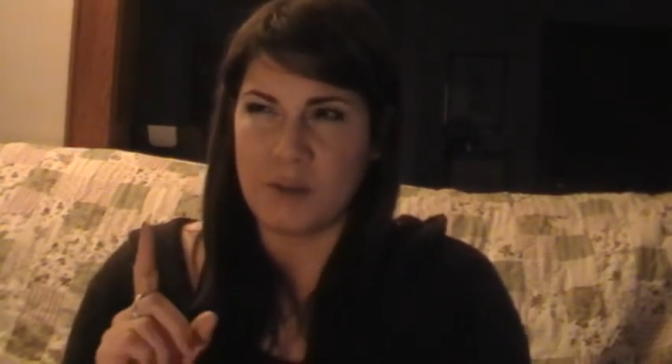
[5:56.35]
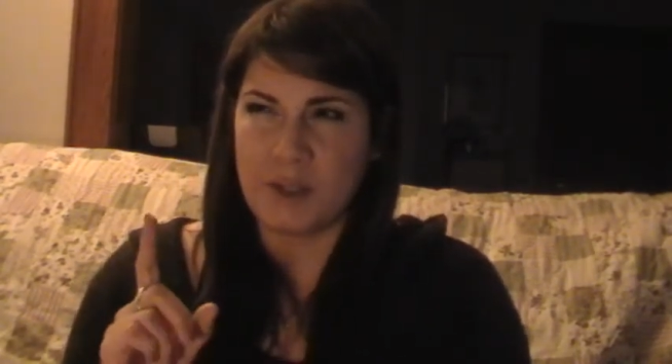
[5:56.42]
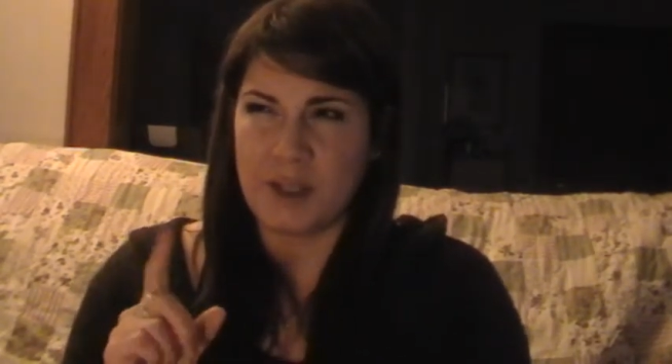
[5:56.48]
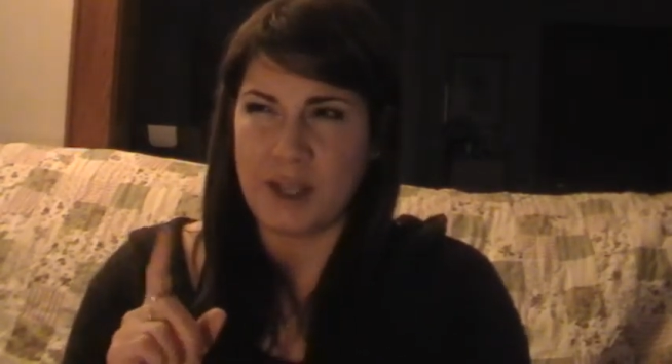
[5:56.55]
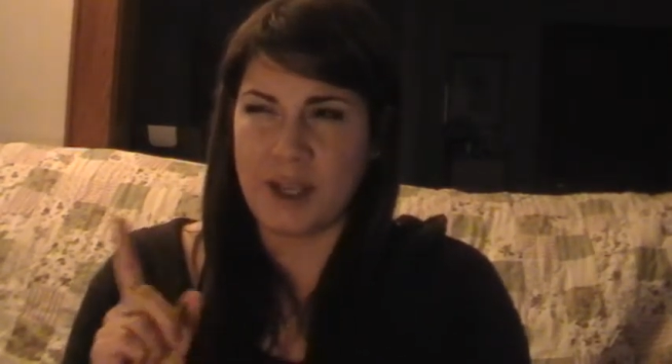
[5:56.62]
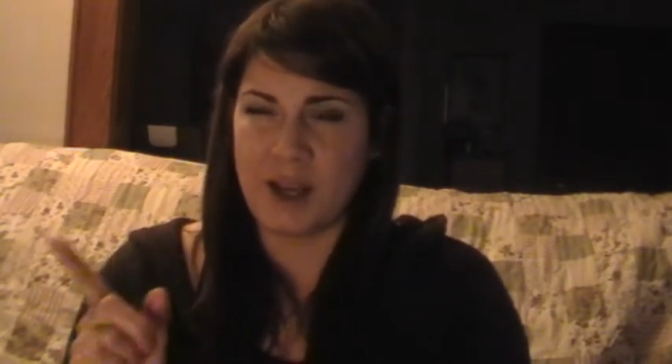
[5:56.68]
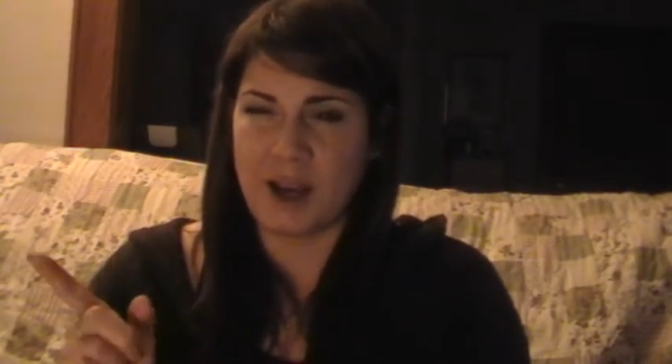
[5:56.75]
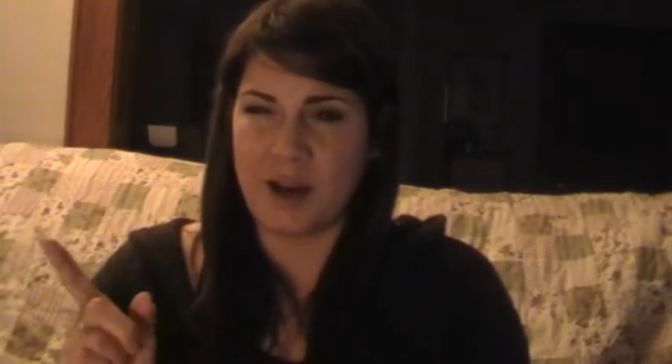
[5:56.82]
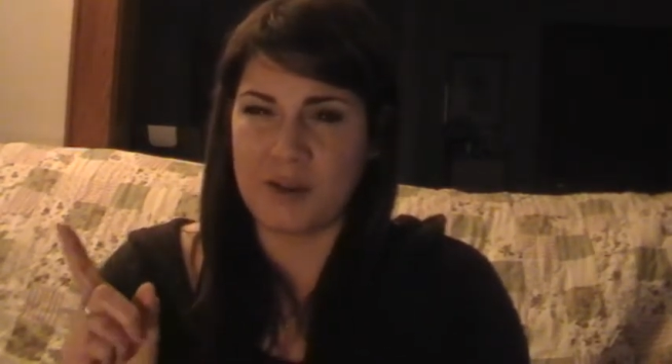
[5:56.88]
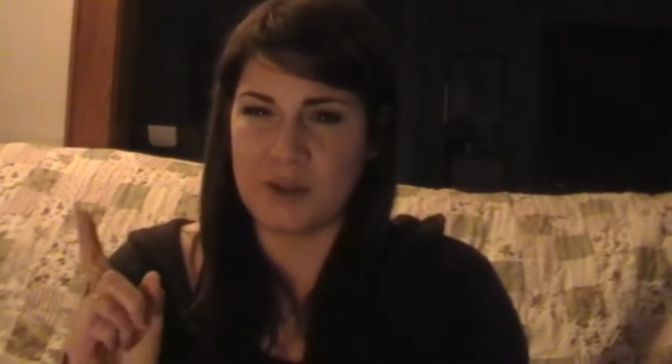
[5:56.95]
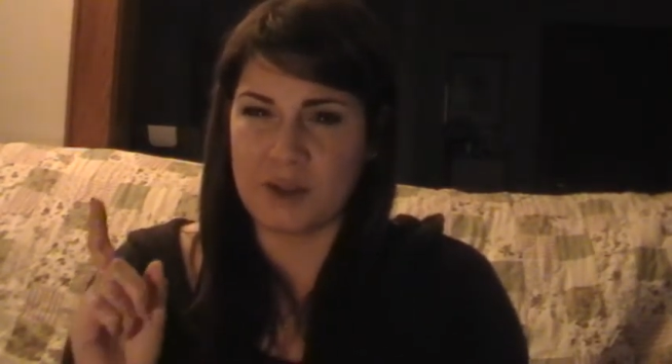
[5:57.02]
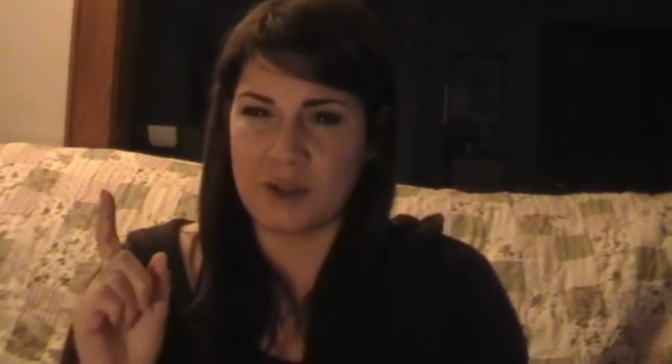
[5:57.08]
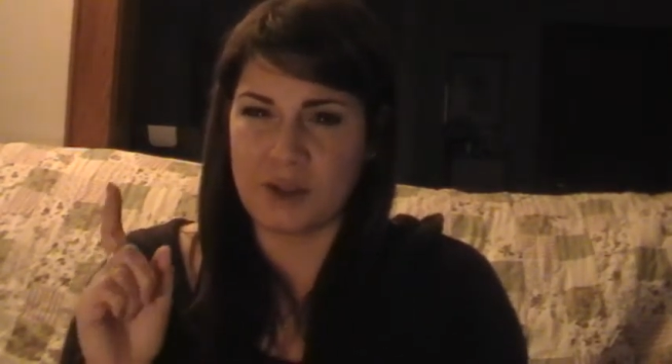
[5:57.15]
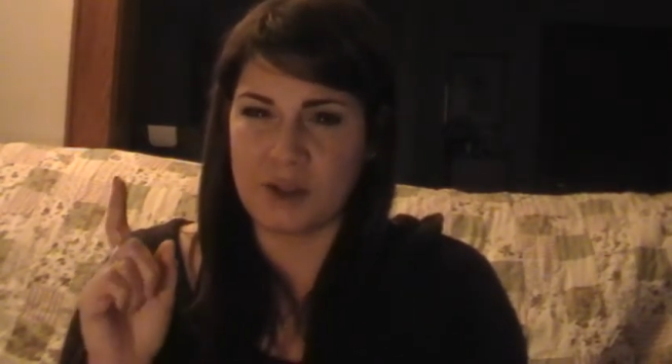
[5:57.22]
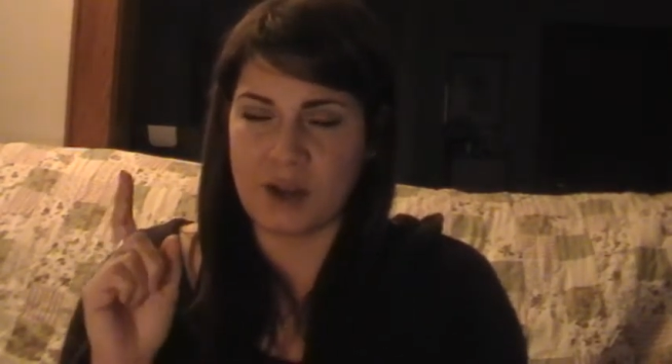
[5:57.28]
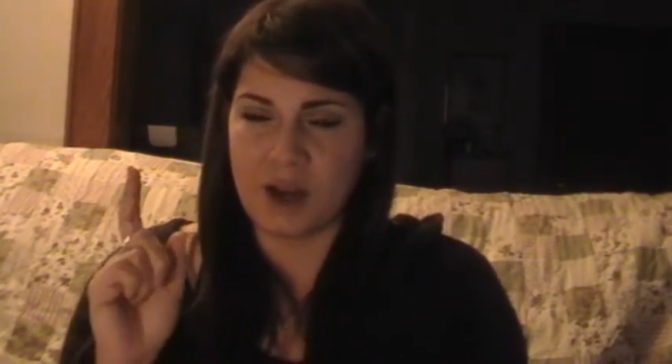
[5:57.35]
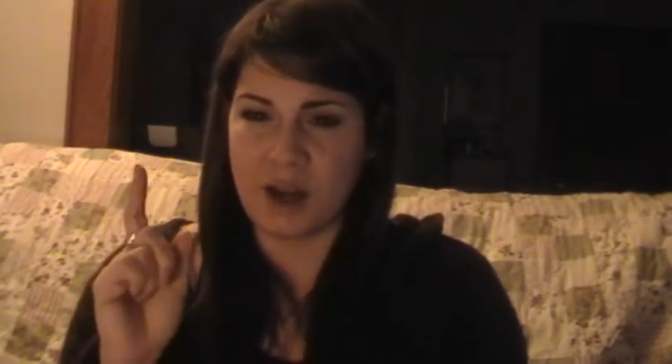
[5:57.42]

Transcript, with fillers: the day after